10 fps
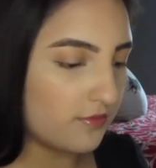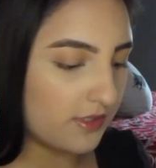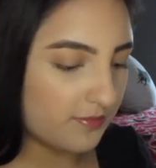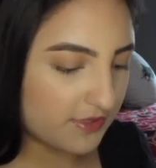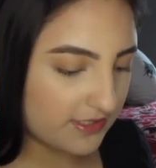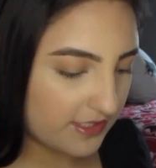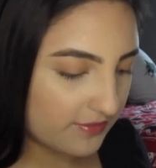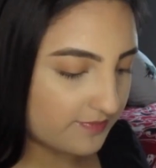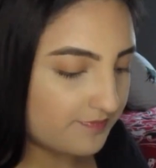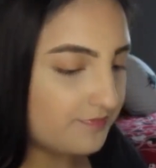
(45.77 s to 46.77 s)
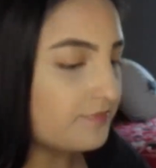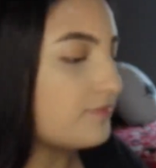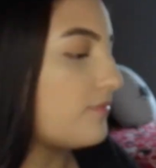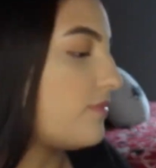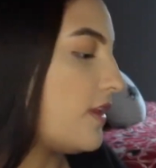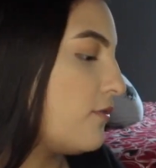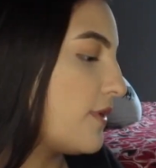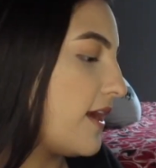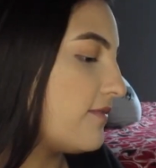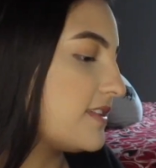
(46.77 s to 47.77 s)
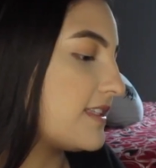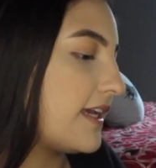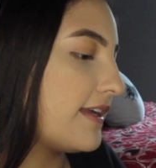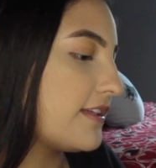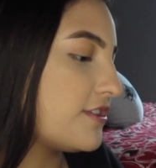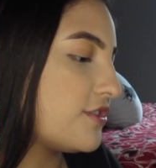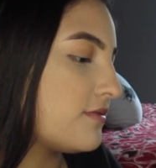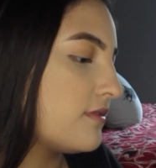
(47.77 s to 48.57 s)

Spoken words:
let me put this down. We have this English